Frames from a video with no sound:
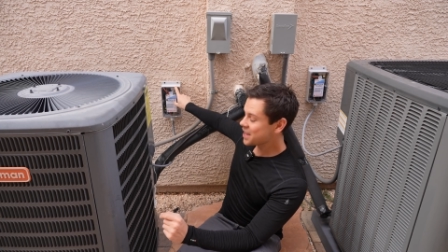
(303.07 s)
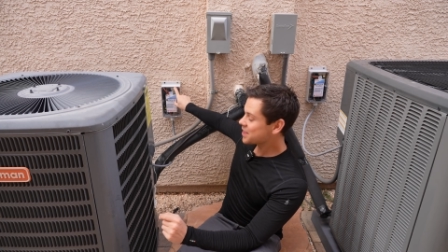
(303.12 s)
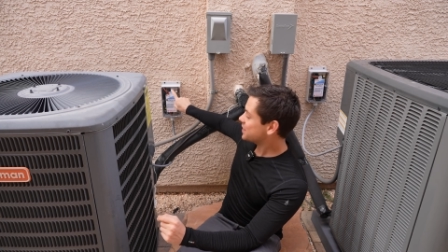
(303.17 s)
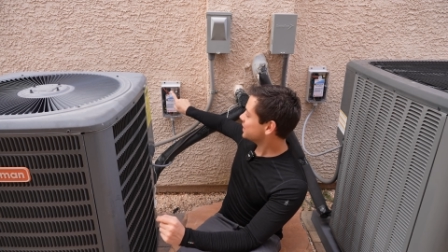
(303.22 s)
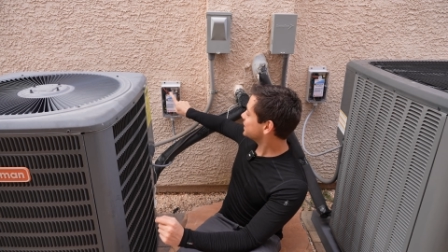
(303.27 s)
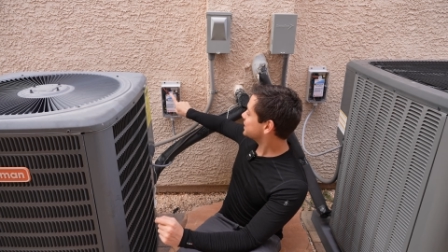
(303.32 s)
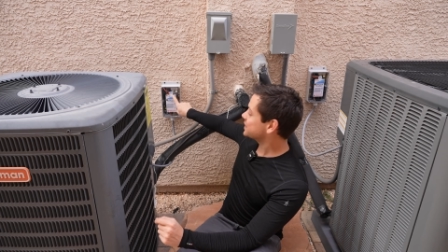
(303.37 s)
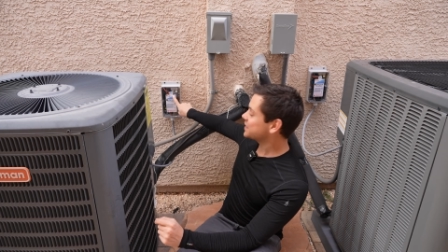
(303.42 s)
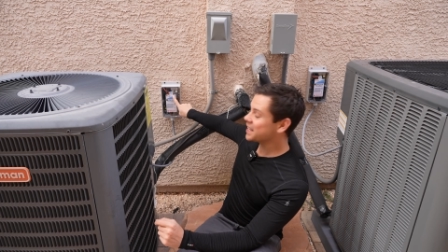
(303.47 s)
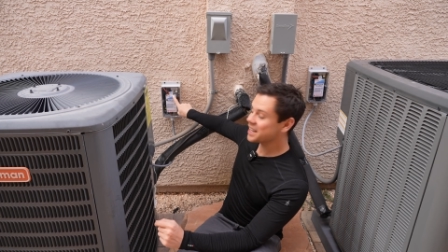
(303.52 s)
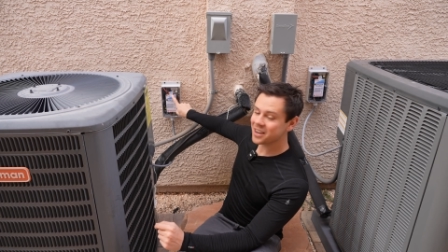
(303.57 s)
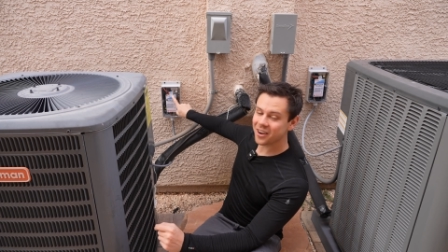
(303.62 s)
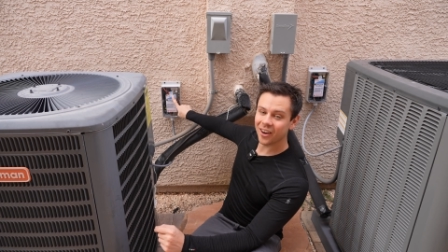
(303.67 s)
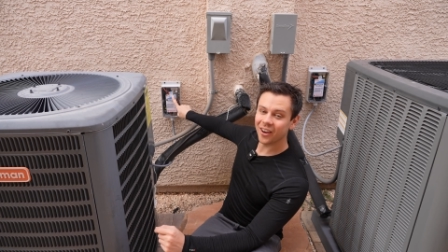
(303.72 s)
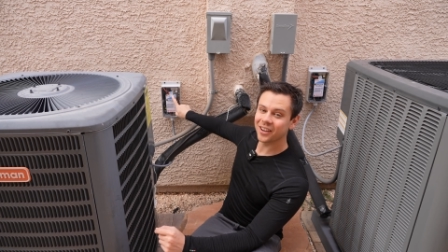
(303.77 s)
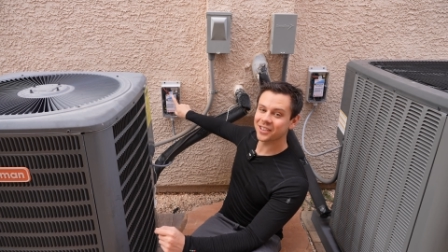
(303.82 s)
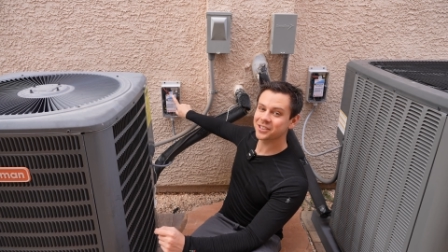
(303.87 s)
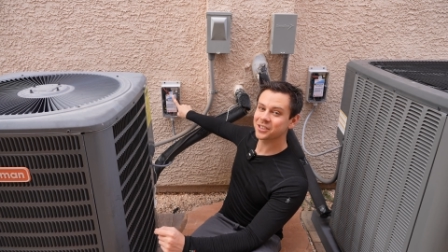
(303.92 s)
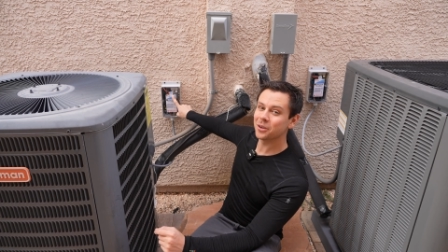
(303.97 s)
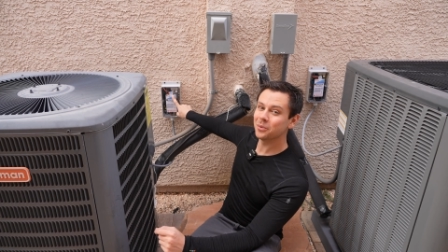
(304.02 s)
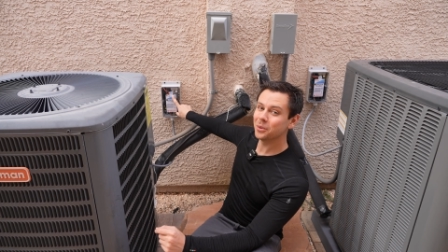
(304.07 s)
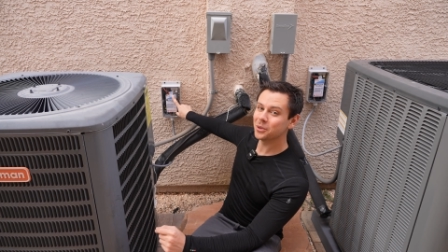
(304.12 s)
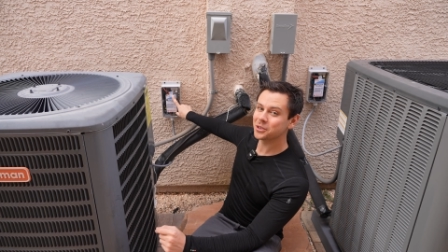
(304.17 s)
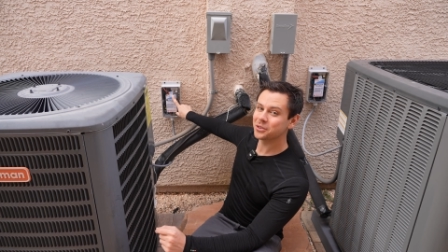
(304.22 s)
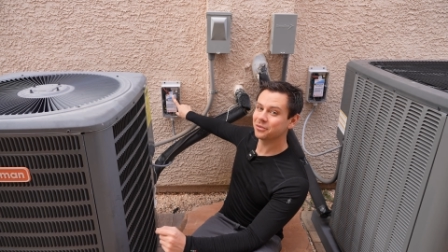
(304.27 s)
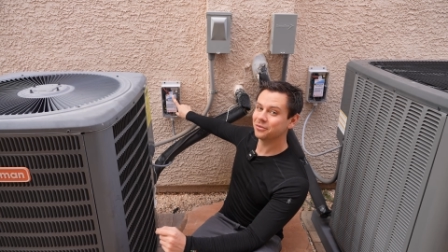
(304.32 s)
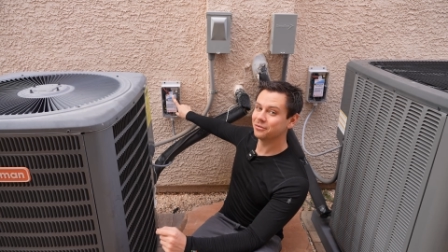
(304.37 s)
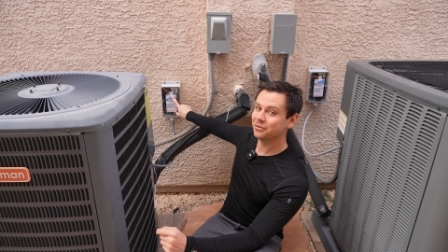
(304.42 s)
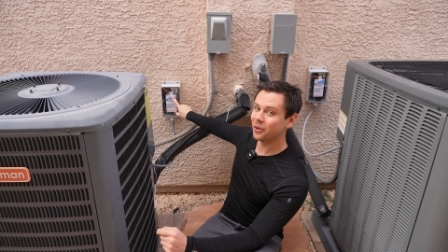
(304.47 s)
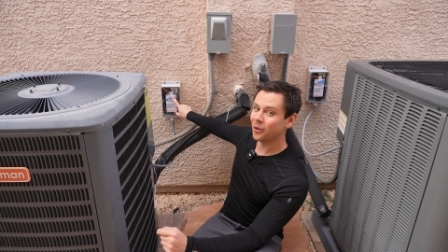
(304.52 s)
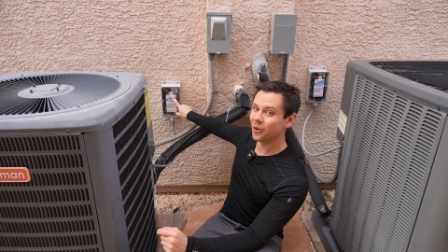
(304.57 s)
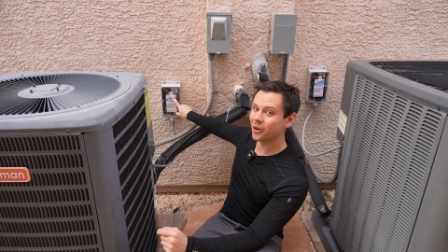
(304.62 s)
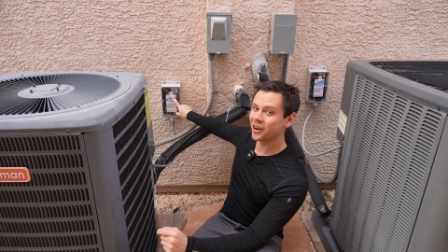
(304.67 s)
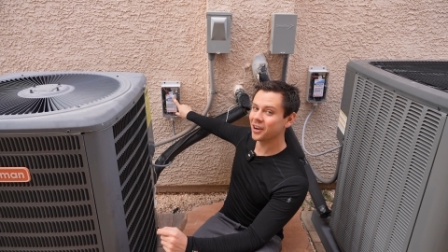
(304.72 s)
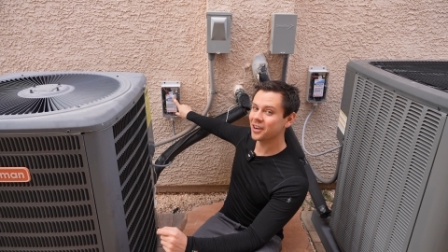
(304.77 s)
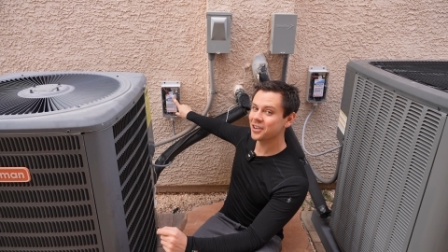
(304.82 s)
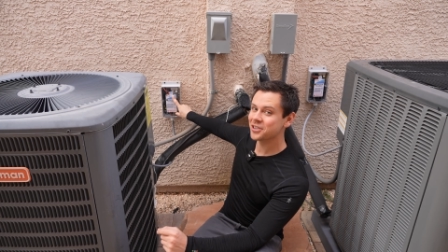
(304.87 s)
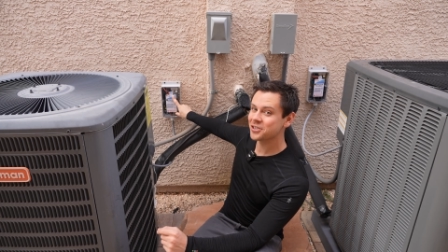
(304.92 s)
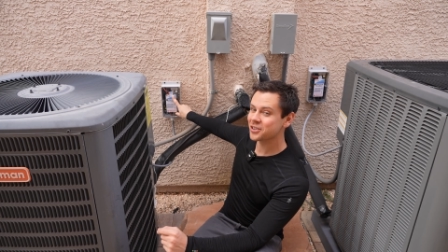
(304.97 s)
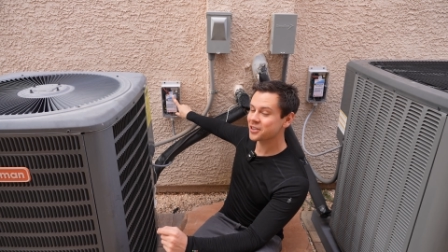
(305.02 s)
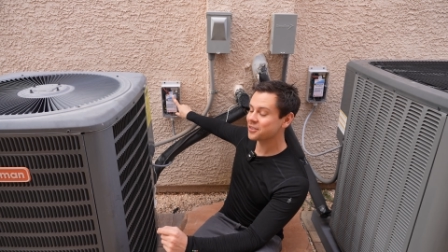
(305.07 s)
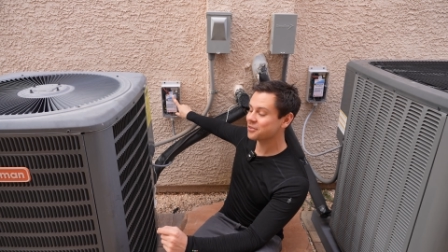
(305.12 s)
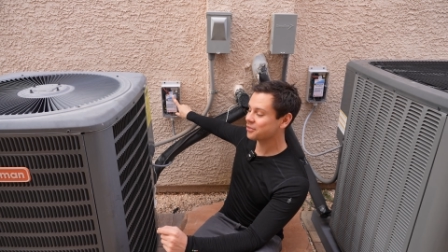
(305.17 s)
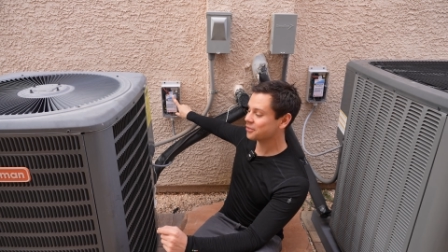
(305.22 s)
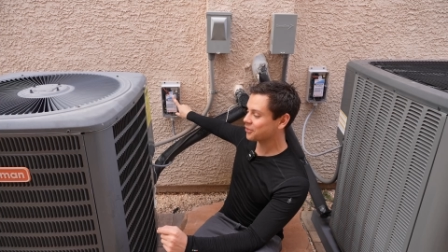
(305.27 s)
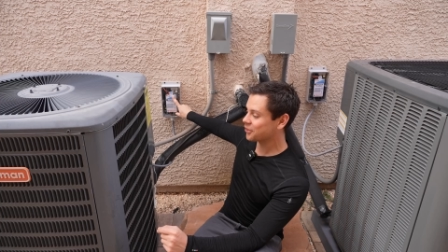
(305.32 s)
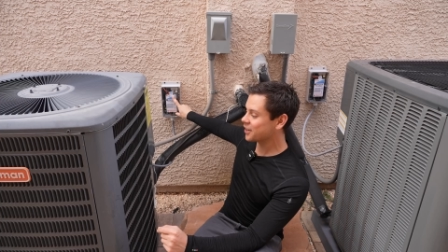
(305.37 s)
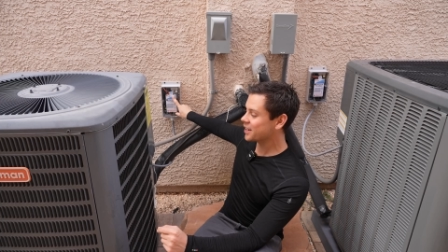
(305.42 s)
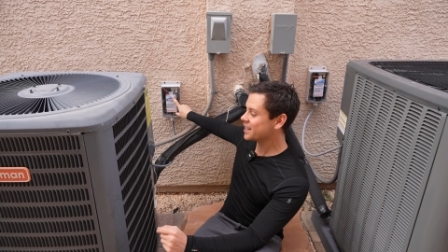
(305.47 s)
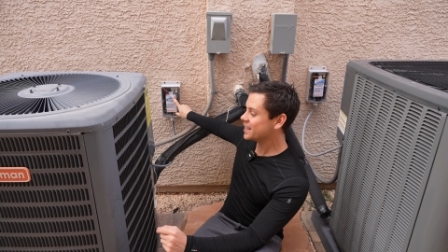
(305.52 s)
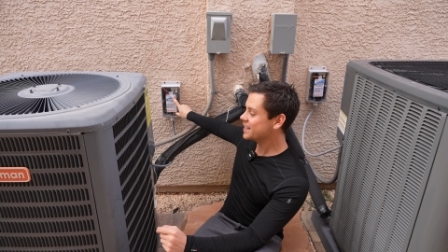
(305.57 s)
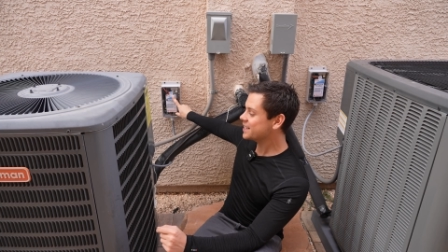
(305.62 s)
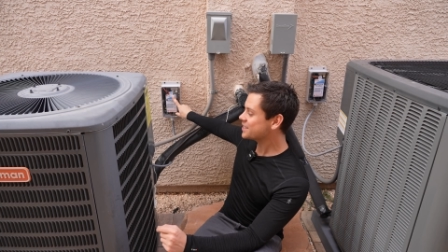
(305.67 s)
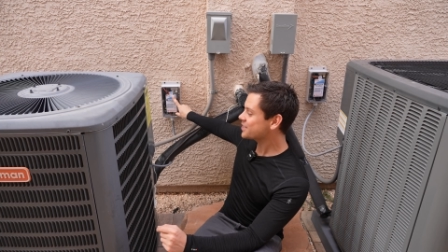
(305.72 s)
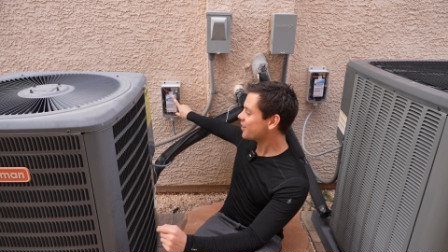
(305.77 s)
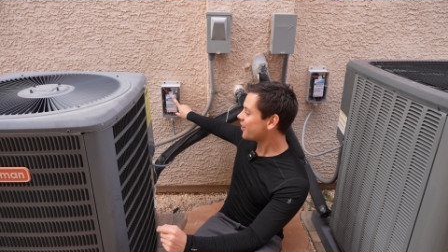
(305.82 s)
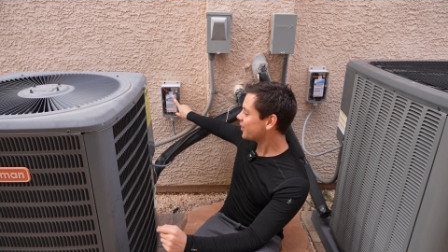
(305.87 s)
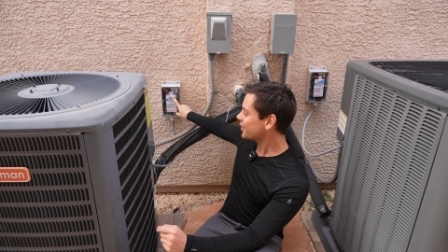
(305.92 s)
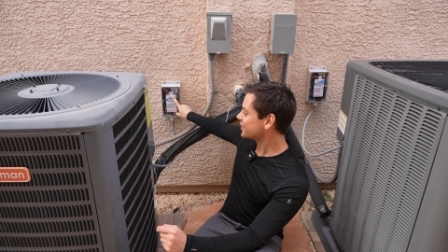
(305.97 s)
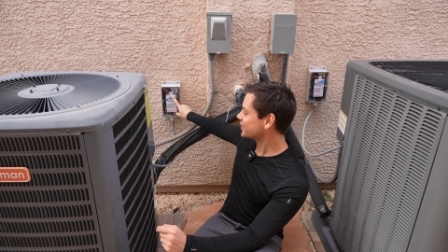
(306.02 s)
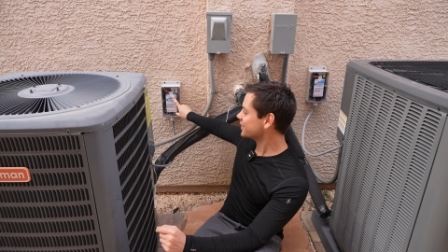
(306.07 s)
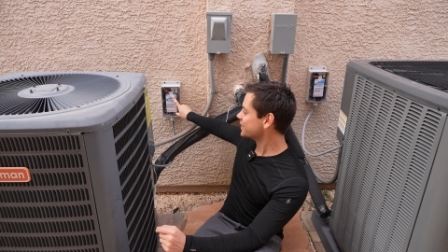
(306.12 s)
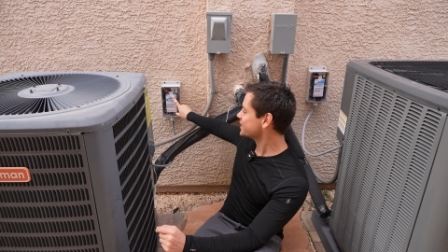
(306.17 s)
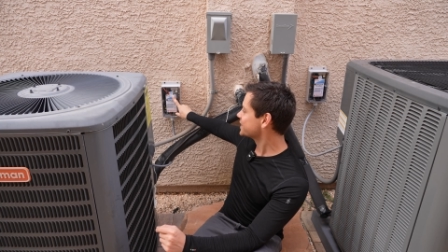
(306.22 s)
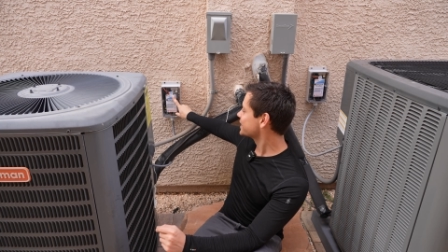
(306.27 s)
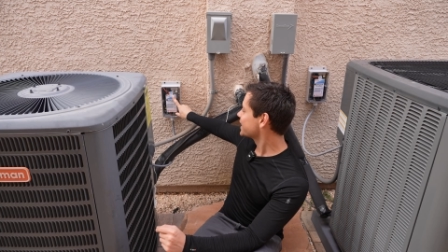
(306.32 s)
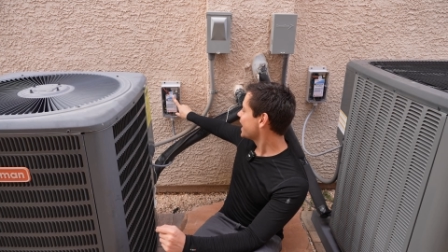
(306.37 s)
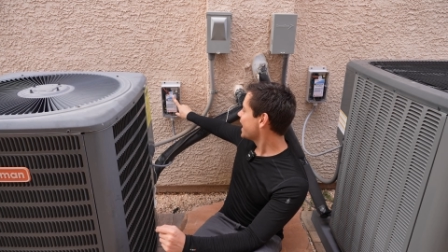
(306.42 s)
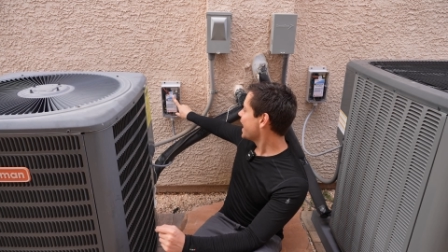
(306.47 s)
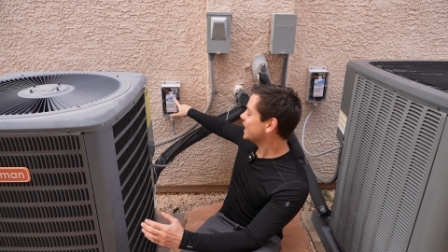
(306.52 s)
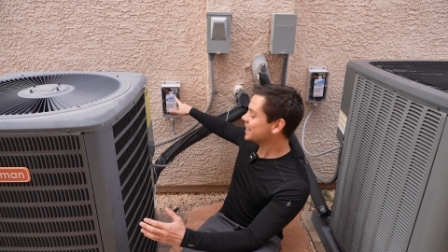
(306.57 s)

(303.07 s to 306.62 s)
This thing cost almost four hundred freaking dollars